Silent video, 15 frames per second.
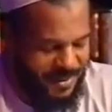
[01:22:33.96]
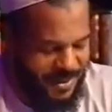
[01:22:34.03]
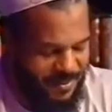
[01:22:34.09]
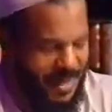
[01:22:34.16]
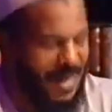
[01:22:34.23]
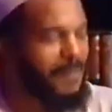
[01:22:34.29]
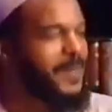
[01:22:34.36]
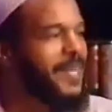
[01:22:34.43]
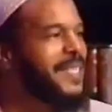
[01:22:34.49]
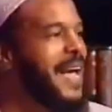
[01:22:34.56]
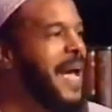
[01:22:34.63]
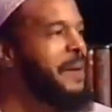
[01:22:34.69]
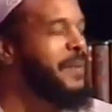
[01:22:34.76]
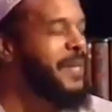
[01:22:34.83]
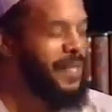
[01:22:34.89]
developed a
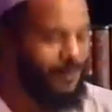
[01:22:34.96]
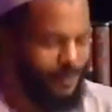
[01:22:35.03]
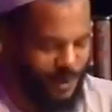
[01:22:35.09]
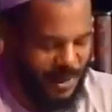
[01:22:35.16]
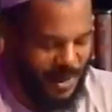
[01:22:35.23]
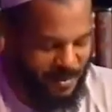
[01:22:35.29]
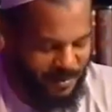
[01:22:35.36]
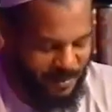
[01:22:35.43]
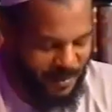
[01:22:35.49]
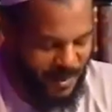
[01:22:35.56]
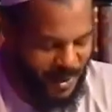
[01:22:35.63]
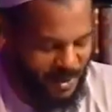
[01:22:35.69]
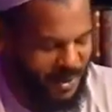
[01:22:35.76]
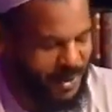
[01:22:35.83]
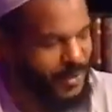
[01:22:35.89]
title for them,
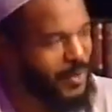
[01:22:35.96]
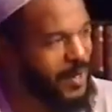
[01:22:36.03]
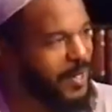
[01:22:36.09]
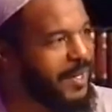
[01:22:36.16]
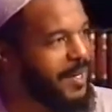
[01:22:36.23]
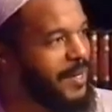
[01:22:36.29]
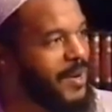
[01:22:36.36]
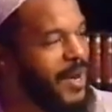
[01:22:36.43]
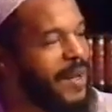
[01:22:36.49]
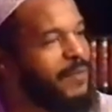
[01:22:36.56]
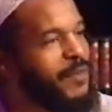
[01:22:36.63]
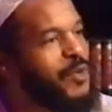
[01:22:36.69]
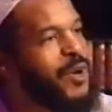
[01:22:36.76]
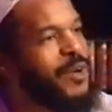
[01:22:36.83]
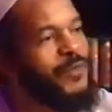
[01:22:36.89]
as you
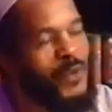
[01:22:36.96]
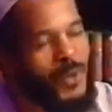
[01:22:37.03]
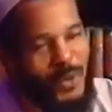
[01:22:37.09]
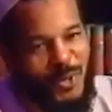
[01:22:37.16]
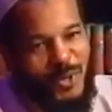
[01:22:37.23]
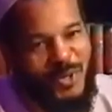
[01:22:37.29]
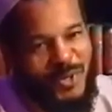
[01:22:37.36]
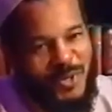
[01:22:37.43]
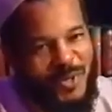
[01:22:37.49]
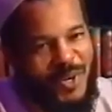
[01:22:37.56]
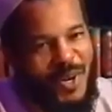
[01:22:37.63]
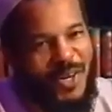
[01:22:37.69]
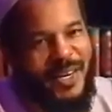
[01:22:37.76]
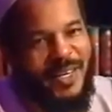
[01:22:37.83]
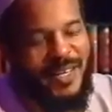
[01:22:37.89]
have UFOs,
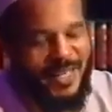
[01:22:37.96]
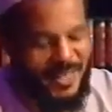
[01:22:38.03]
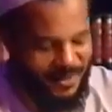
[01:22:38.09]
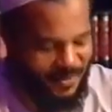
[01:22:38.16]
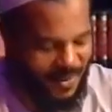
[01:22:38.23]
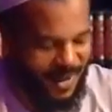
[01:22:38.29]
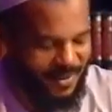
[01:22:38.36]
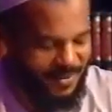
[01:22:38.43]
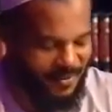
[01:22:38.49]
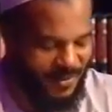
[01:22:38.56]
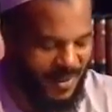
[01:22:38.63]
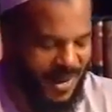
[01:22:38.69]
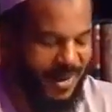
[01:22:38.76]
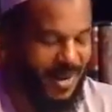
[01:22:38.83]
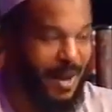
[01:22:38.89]
unidentified
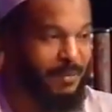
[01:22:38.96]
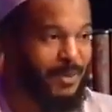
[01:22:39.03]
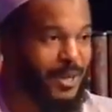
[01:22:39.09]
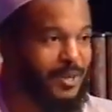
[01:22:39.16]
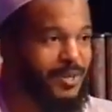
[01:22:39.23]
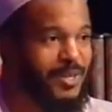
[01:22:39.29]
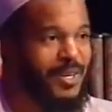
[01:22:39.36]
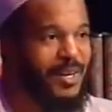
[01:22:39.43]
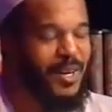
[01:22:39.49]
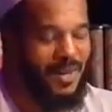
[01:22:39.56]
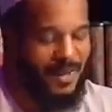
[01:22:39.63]
flying objects.